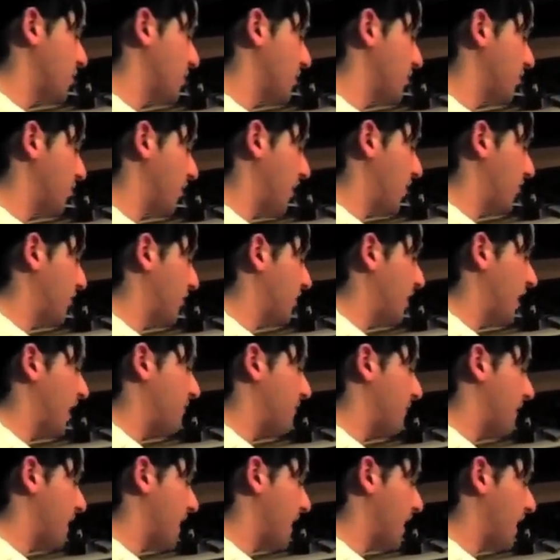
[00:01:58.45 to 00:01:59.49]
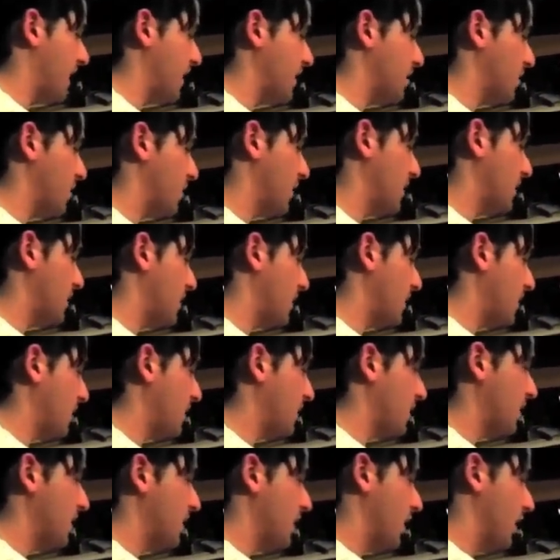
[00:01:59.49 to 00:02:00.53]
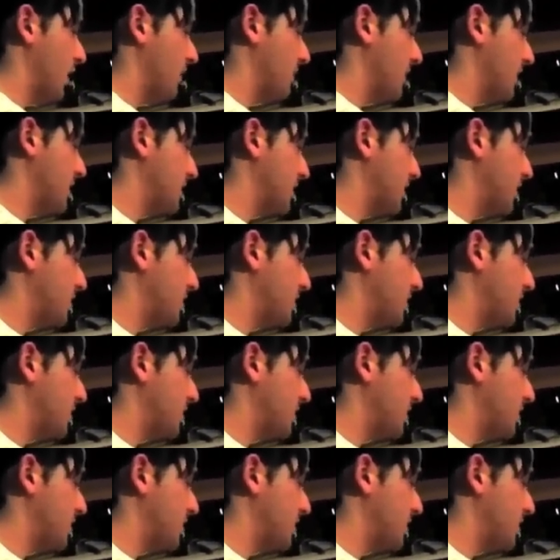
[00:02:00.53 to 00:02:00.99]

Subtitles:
with, right off the top of my head, I know I need Amazing